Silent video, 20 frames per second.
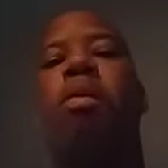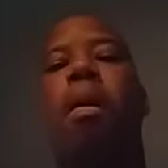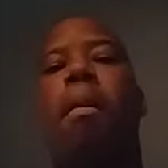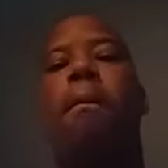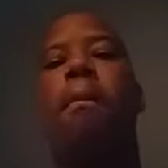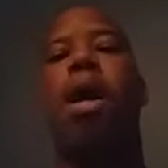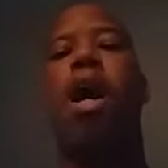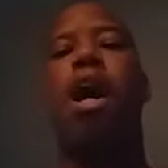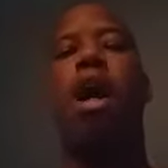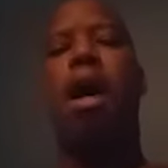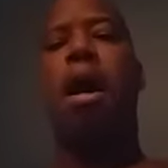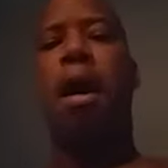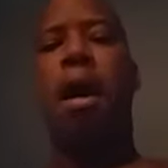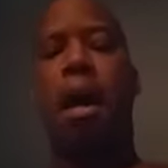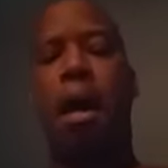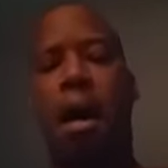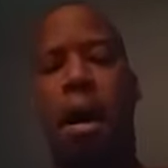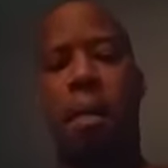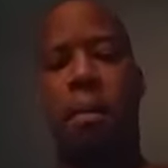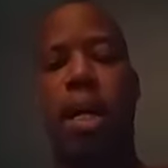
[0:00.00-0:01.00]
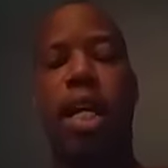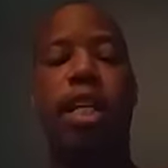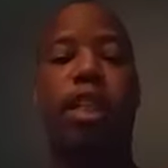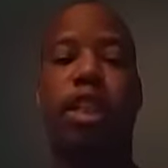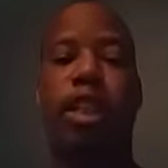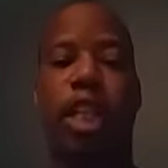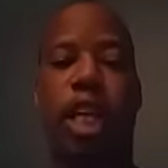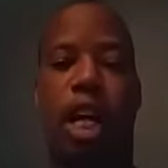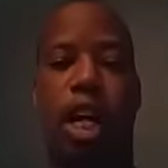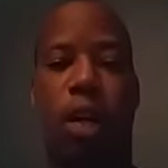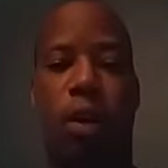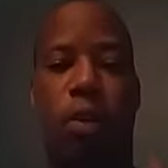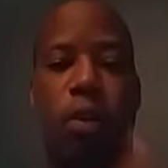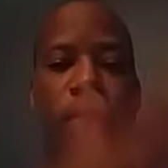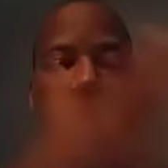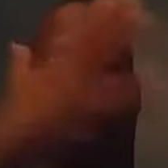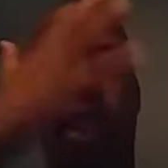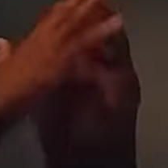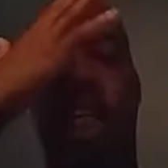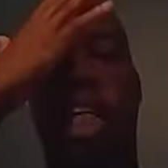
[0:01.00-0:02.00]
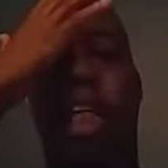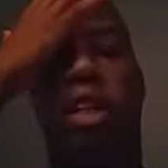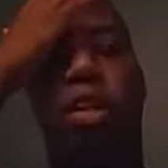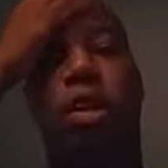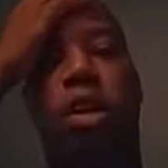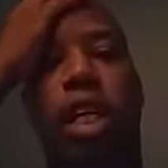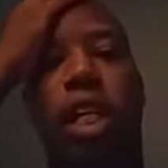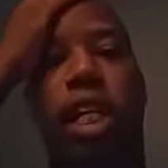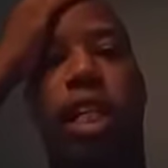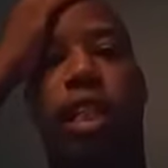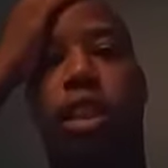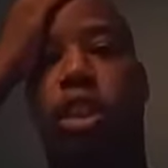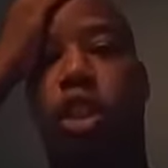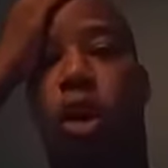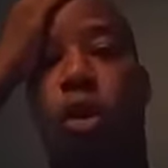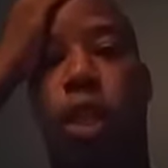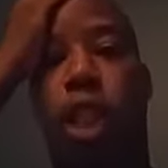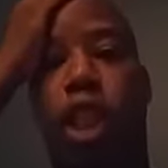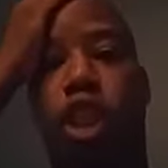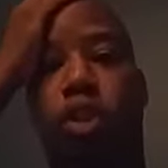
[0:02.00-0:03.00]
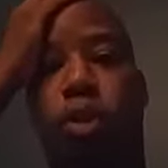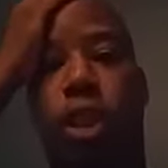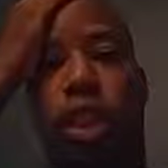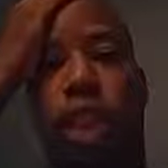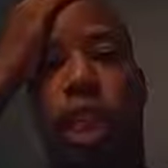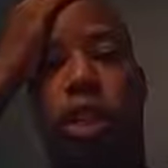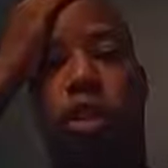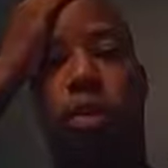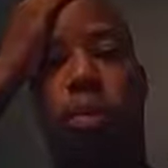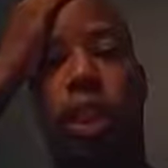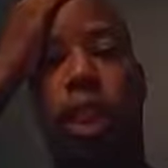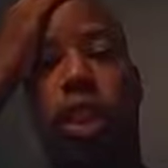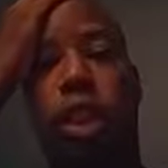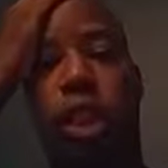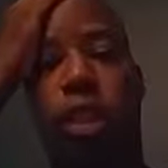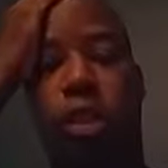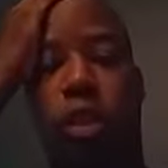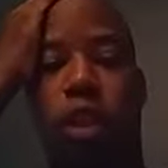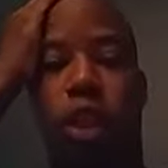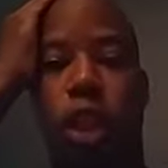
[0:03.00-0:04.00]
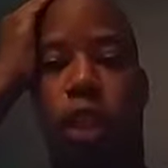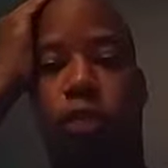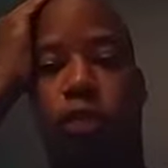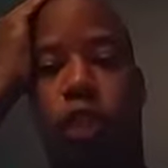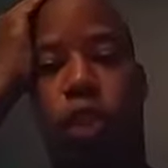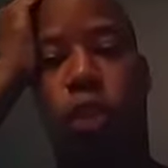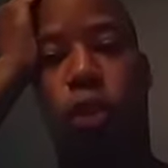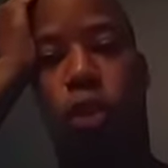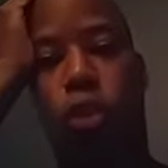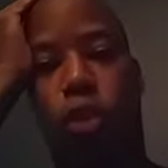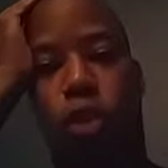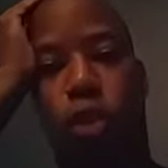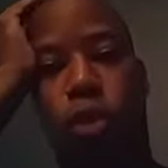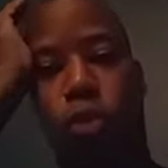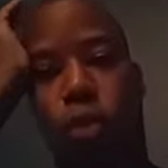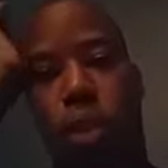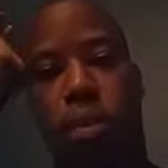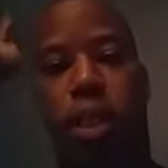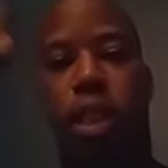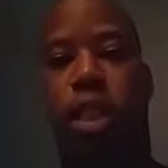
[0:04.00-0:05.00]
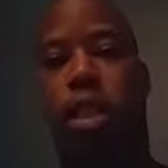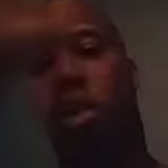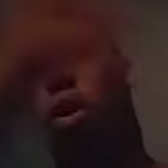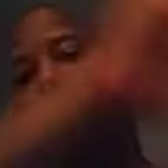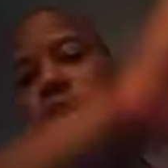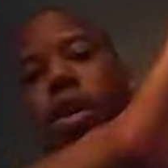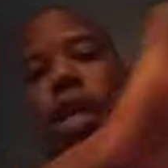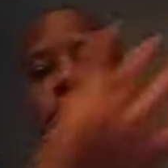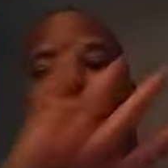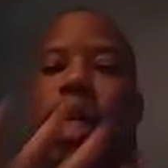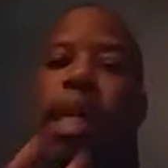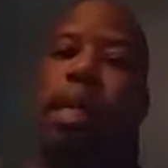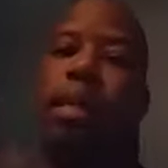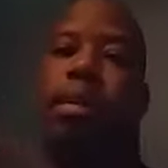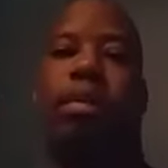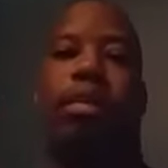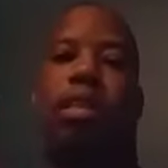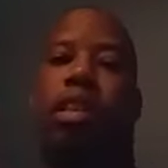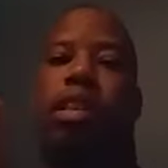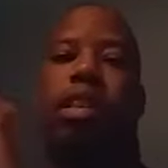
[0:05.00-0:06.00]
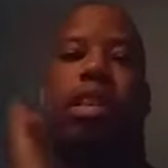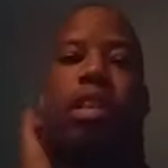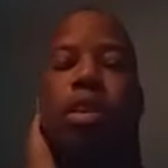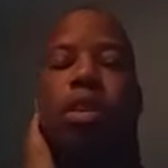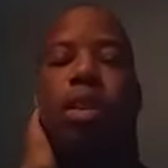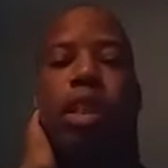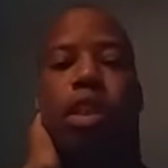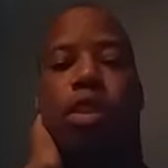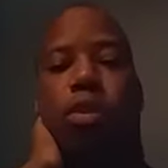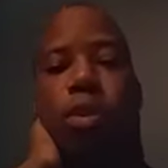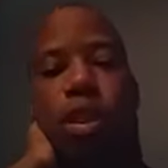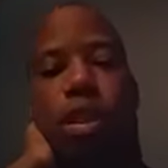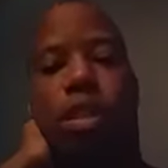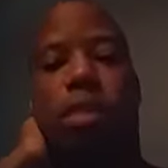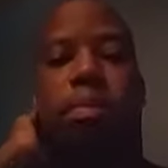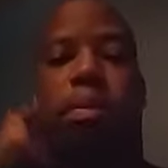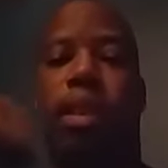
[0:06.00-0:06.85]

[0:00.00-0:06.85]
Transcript: But um, and no, it ain't going. And don't get twisted. Ain't on me here looking for no two women and all that. Uh, don't get twisted.